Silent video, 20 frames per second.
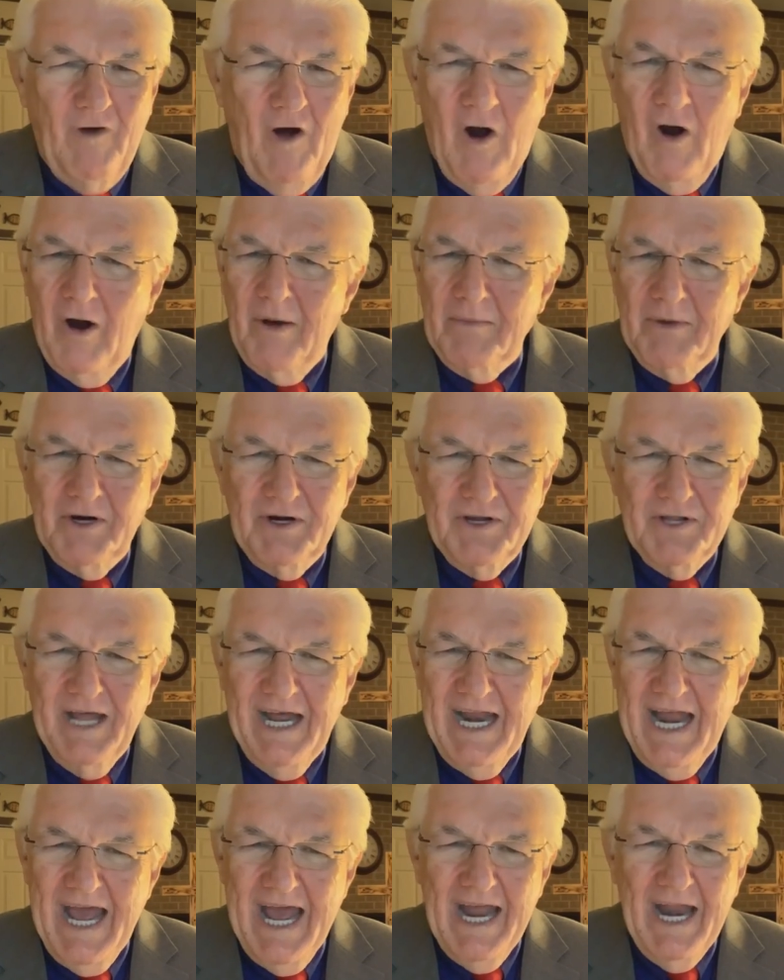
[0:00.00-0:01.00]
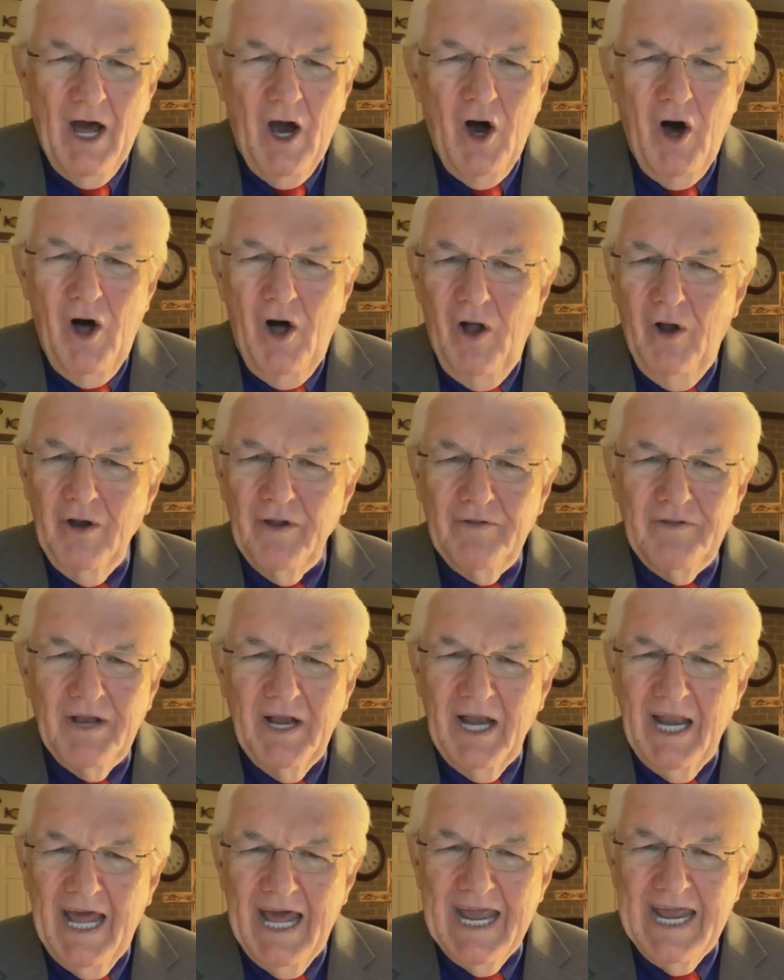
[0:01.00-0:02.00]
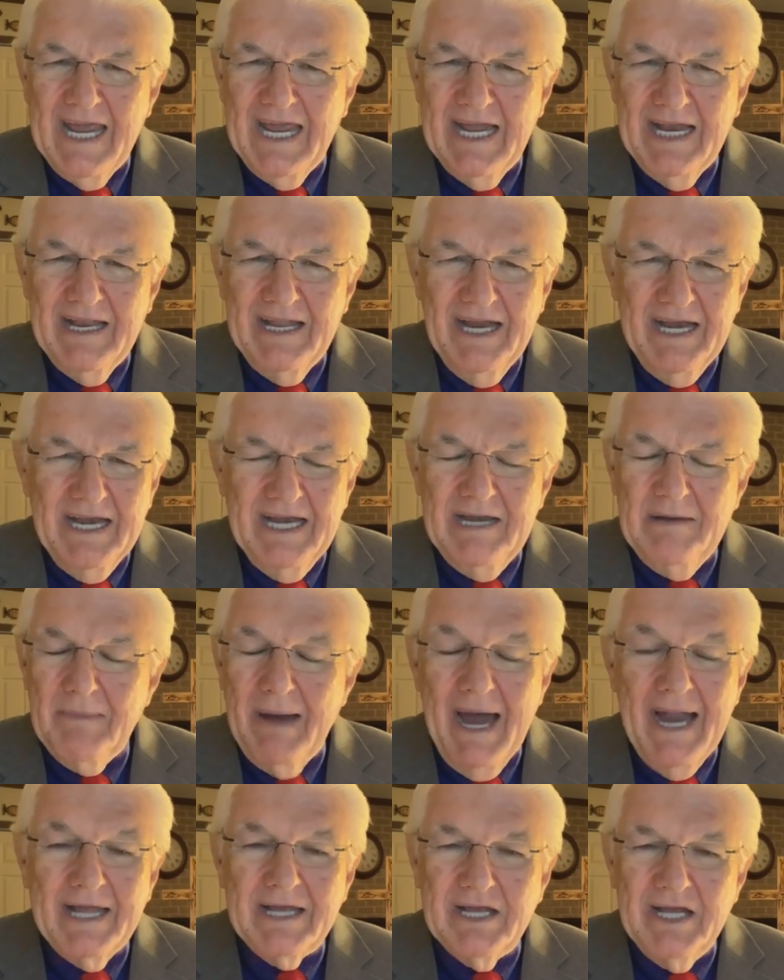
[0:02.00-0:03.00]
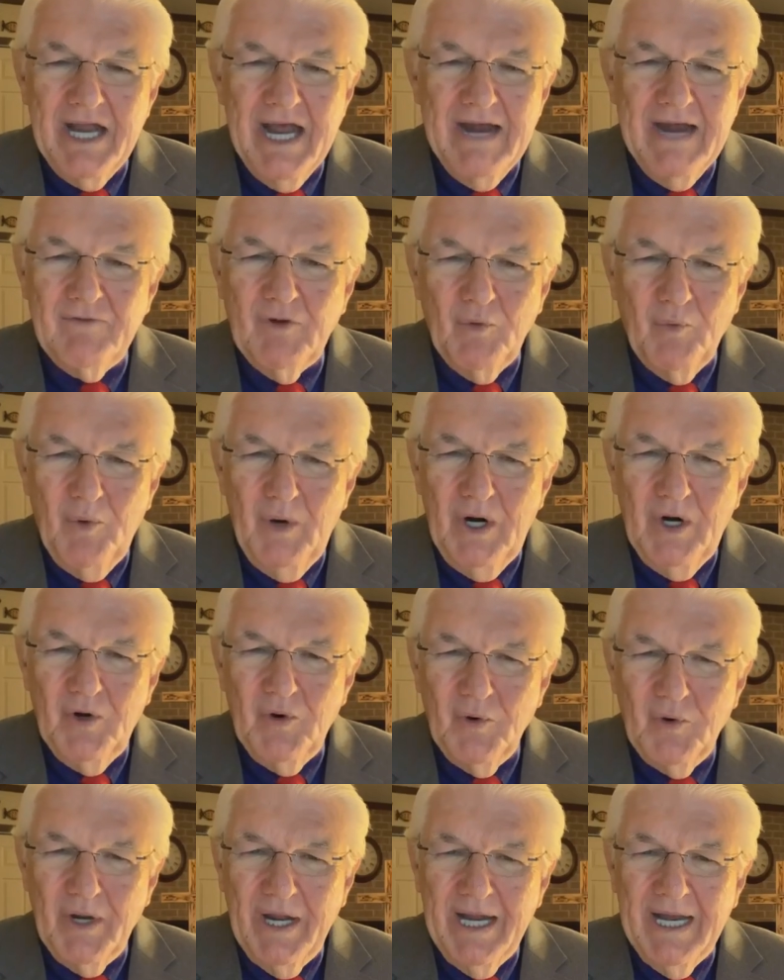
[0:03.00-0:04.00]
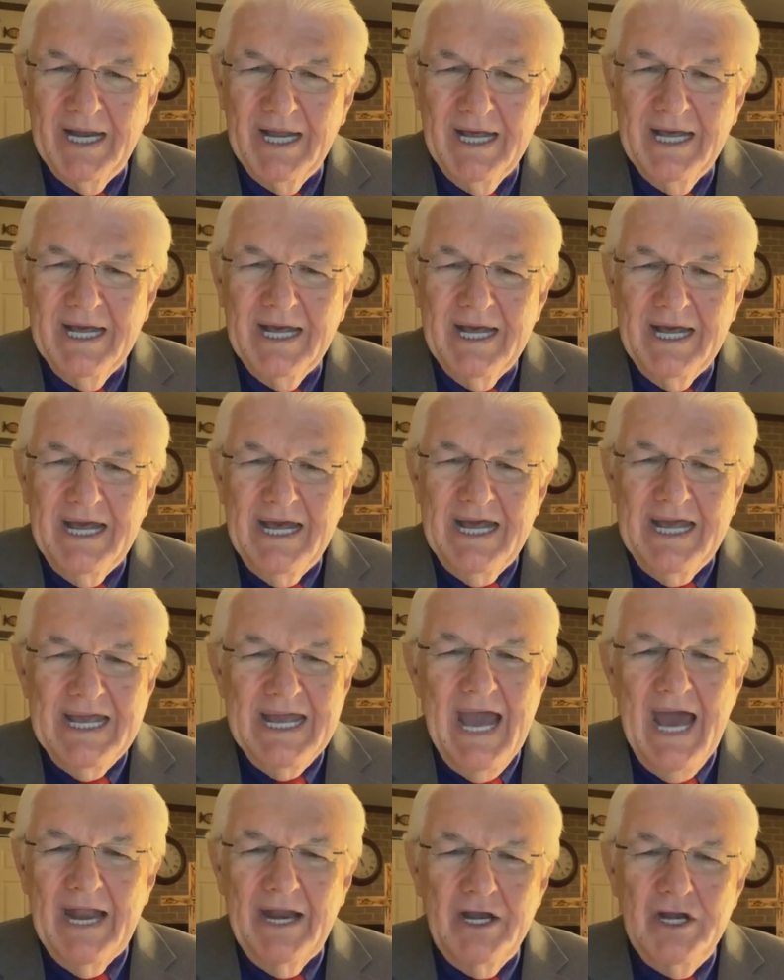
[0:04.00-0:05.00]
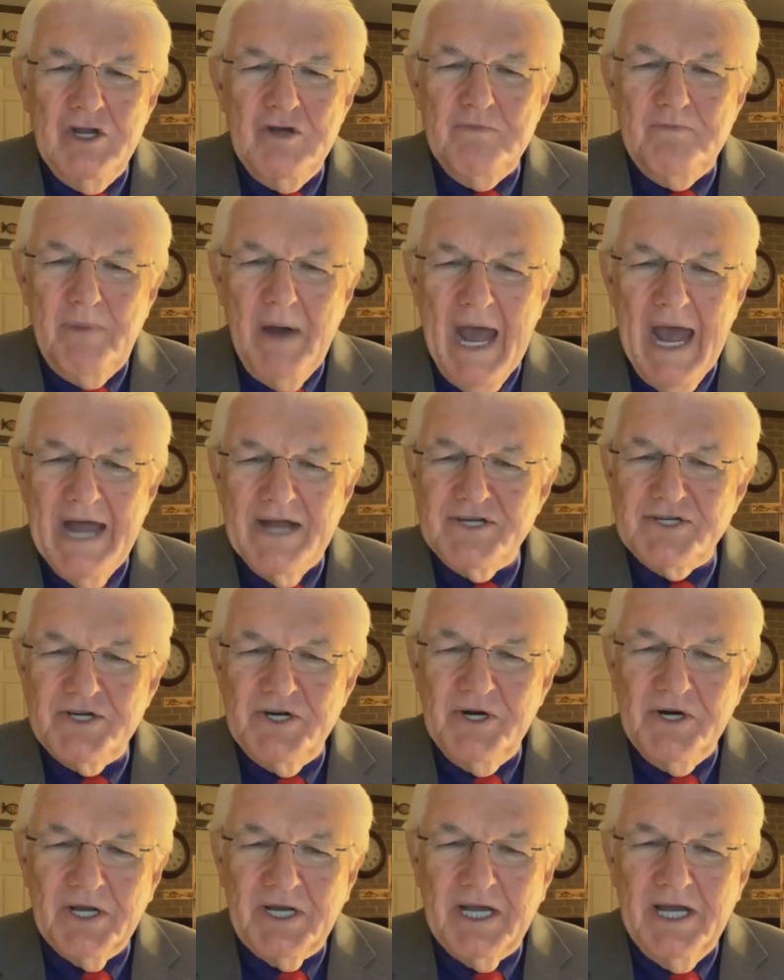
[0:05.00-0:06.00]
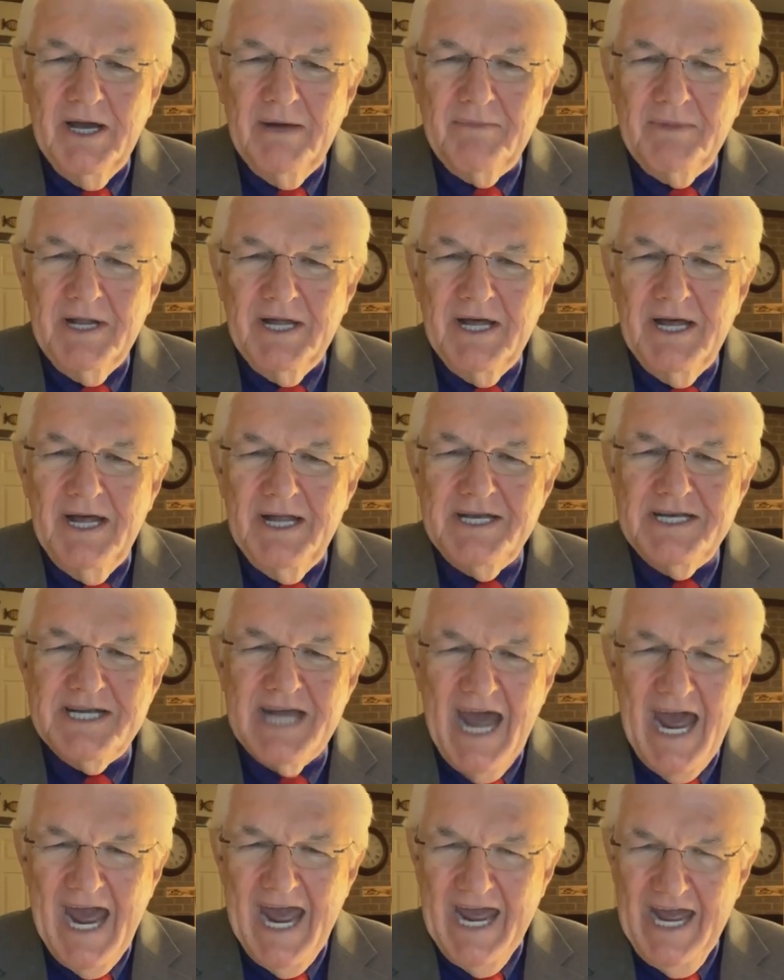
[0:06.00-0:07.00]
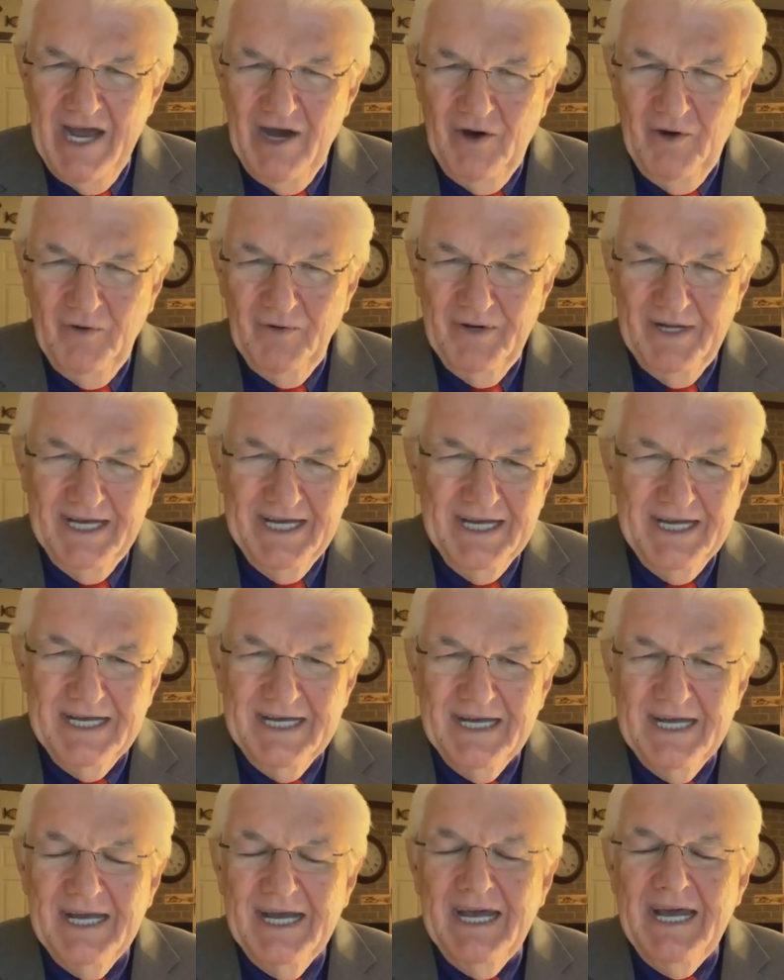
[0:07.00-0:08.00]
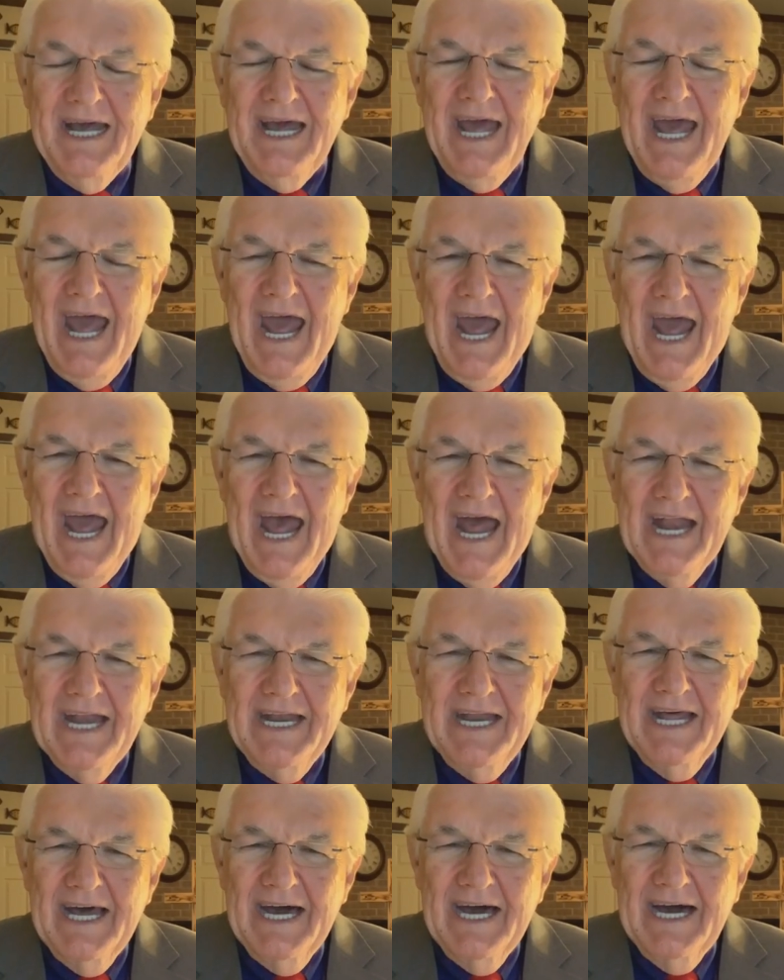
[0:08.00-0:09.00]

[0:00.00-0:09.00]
farmer that had all of the land that anybody could ever want. And he had a new pastor to come to town. And